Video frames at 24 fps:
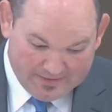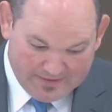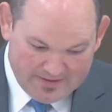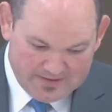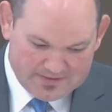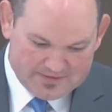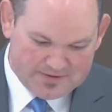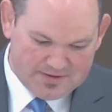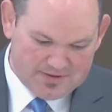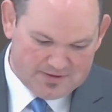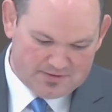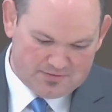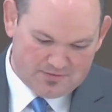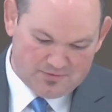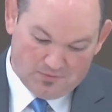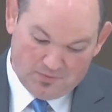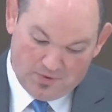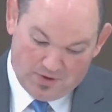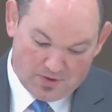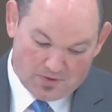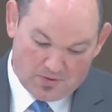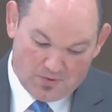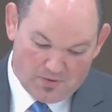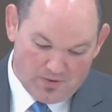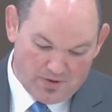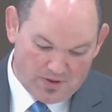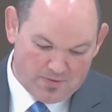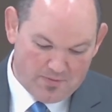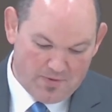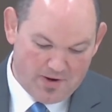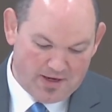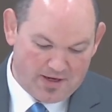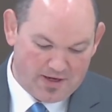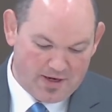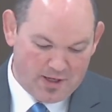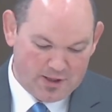He says, When according
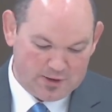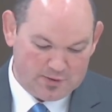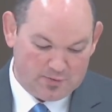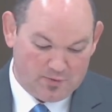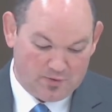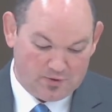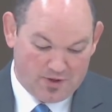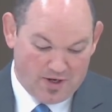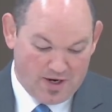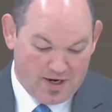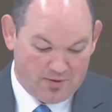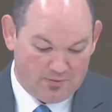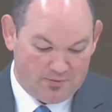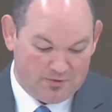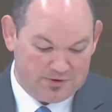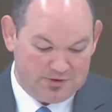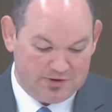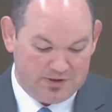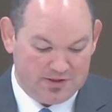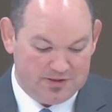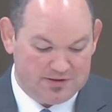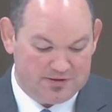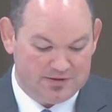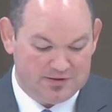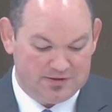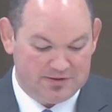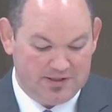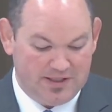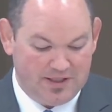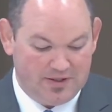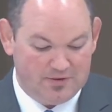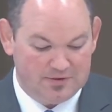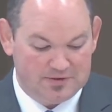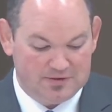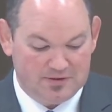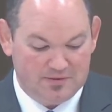to my gospel, God will judge the
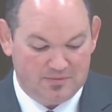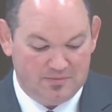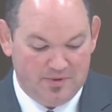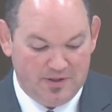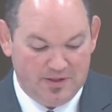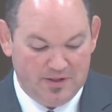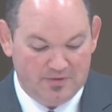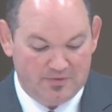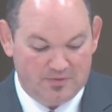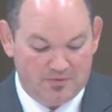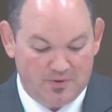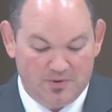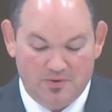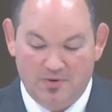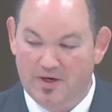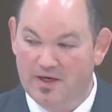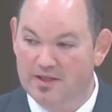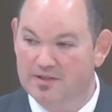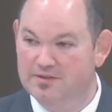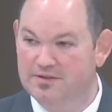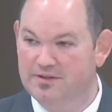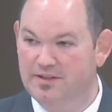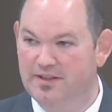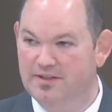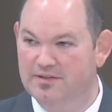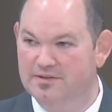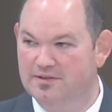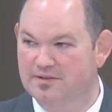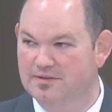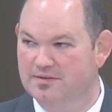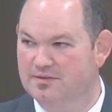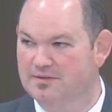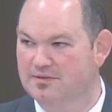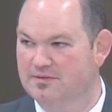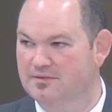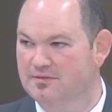secrets of men through Christ
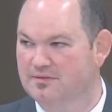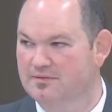Jesus.